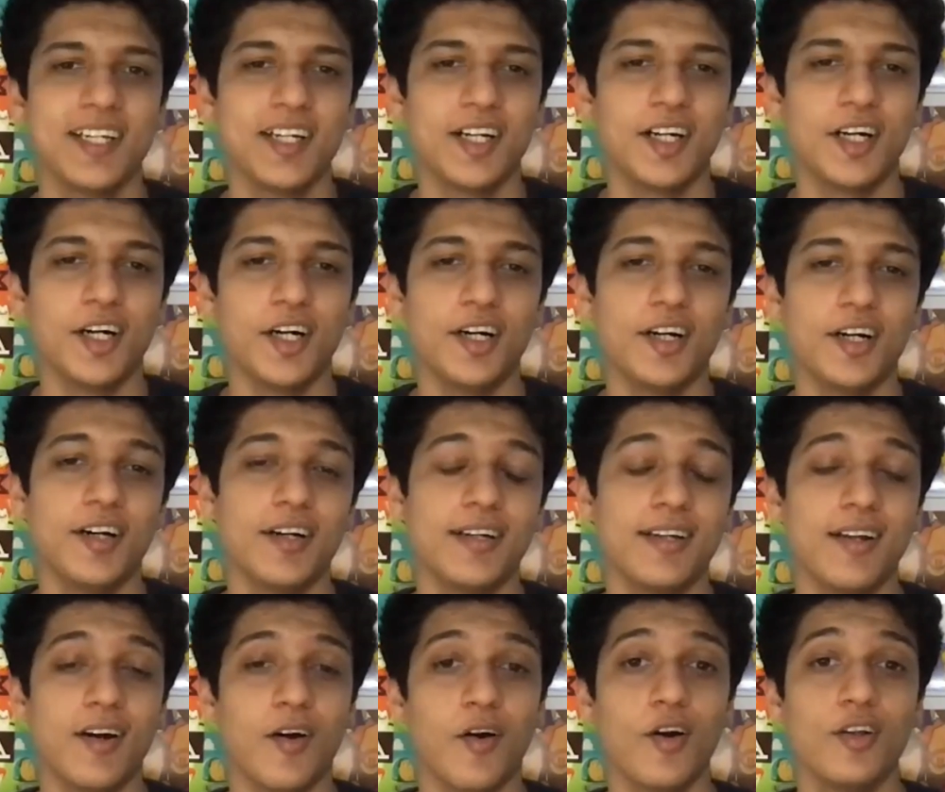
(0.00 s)

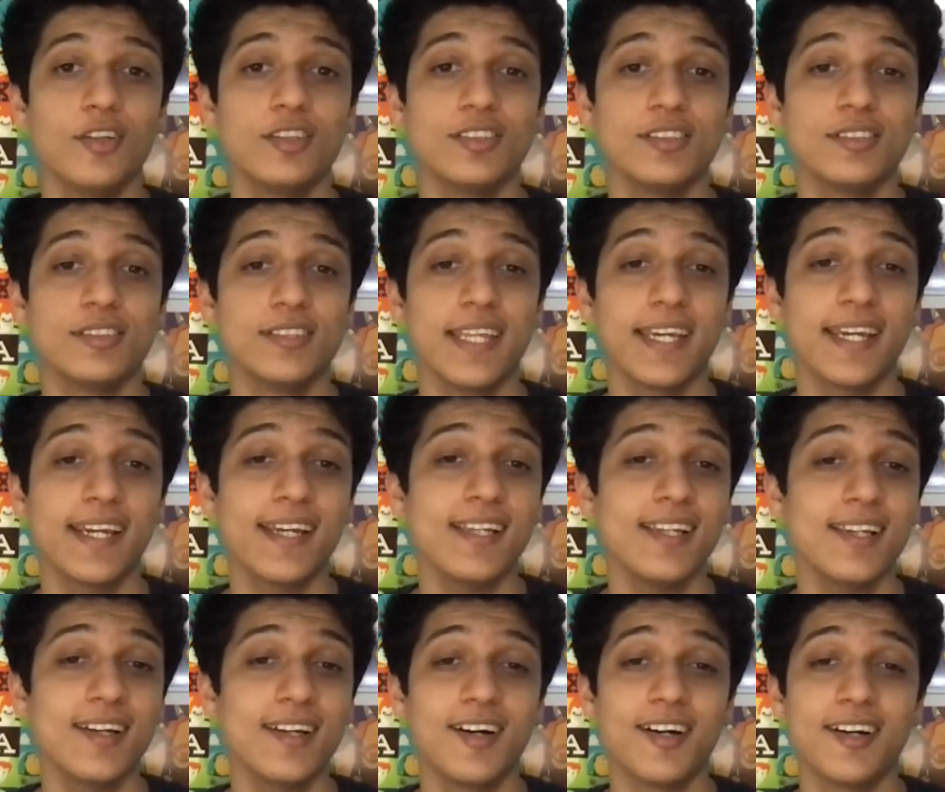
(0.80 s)

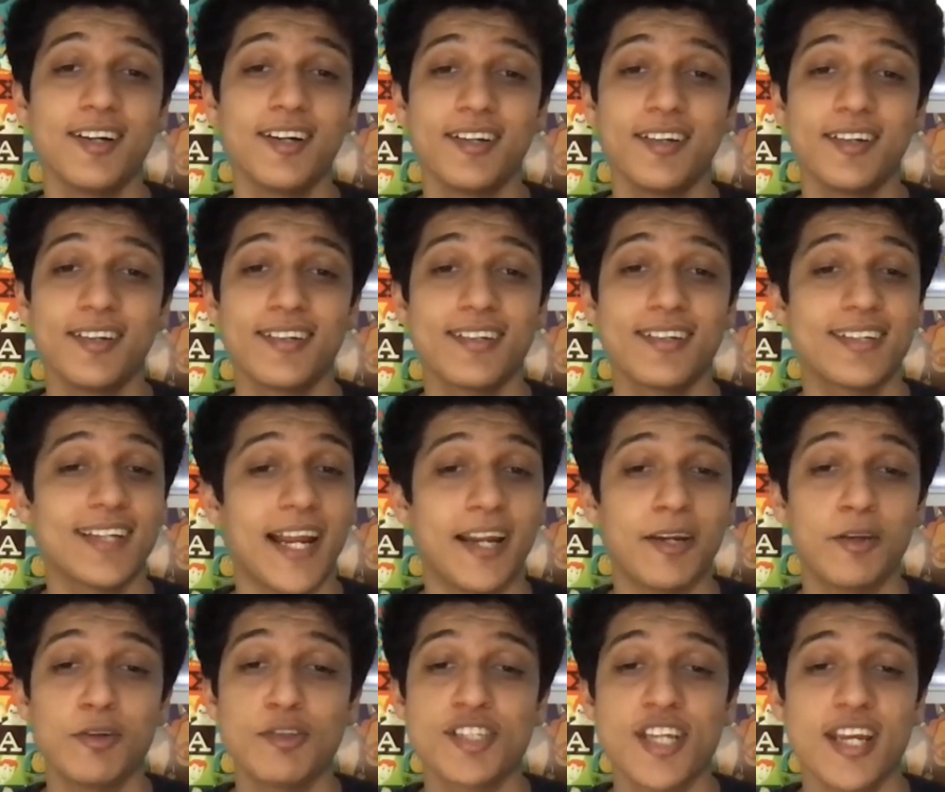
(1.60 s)
Nikhil,
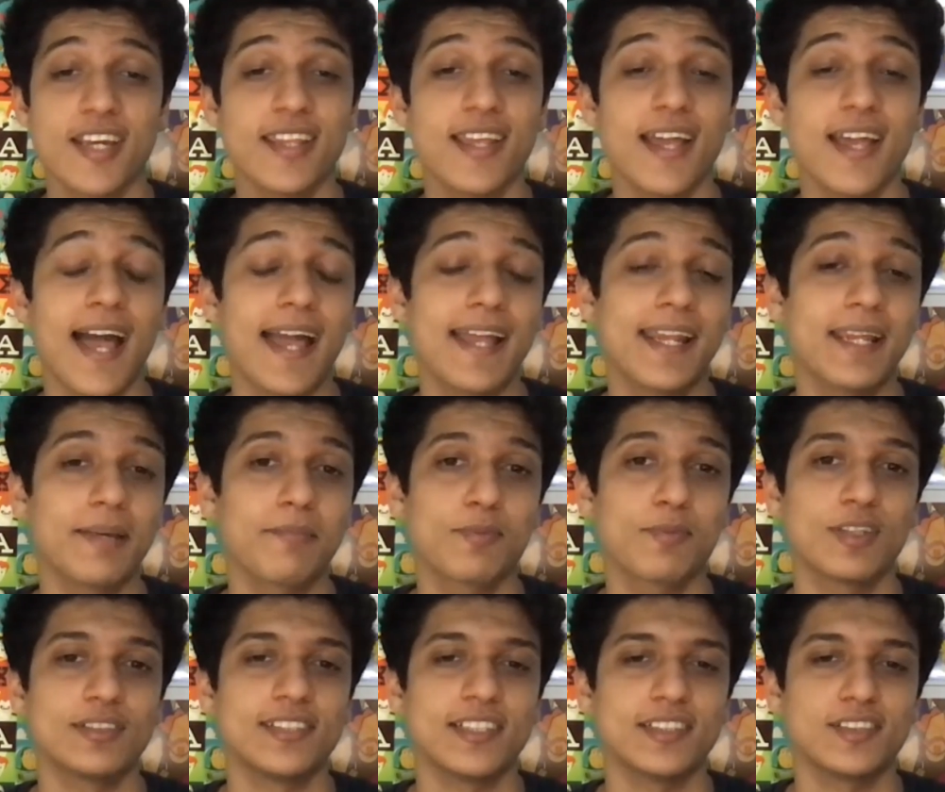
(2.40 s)
can you share the hiring
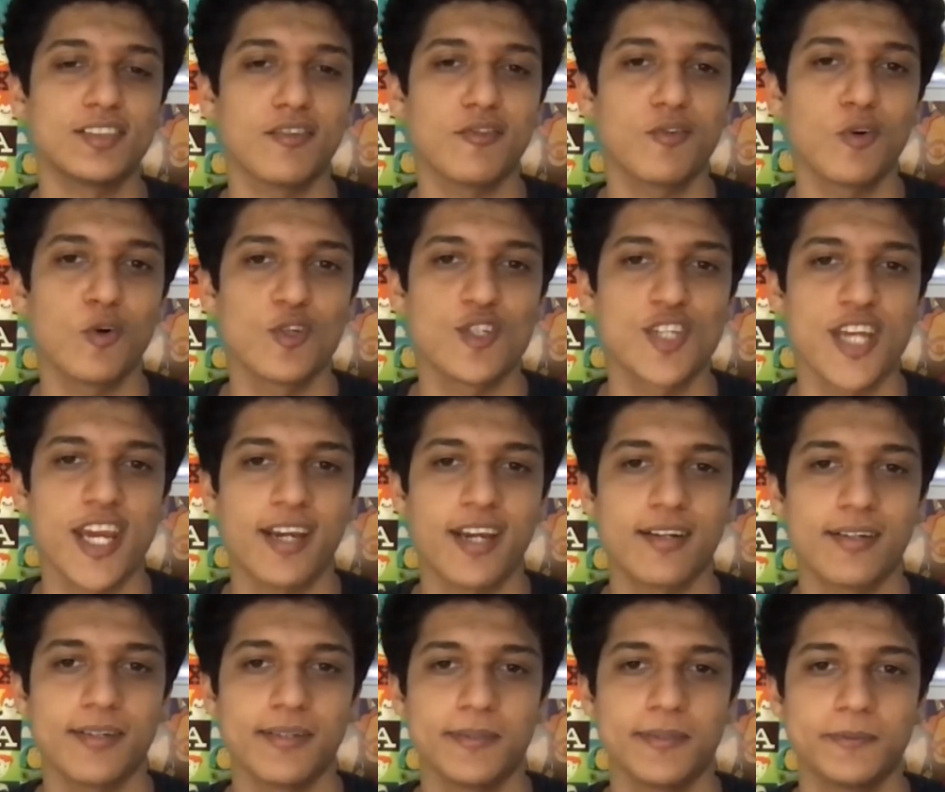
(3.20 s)
process of
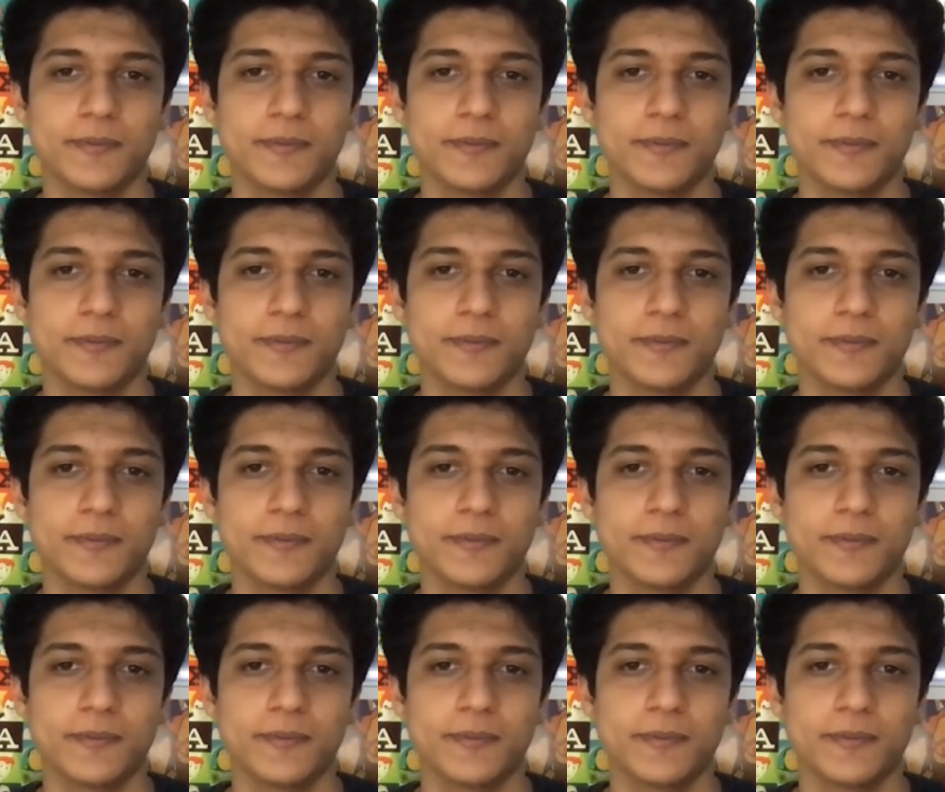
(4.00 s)
Gojek?